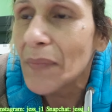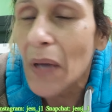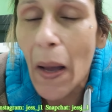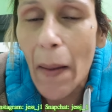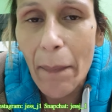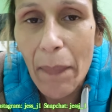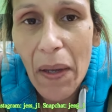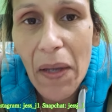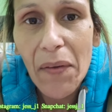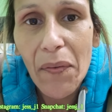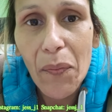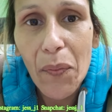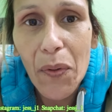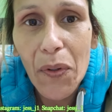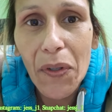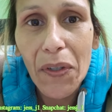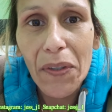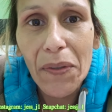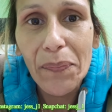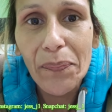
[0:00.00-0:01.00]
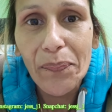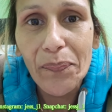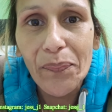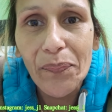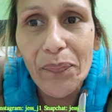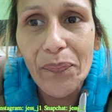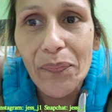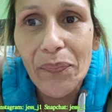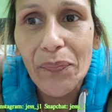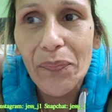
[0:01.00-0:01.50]
I pay for it.
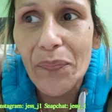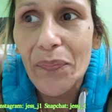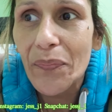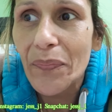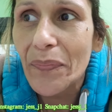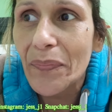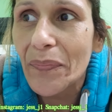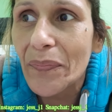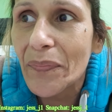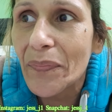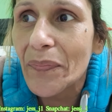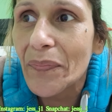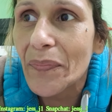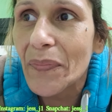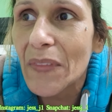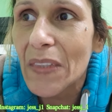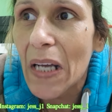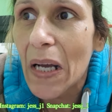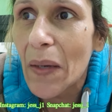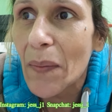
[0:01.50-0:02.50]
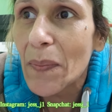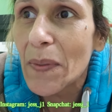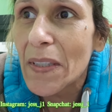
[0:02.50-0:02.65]
I'm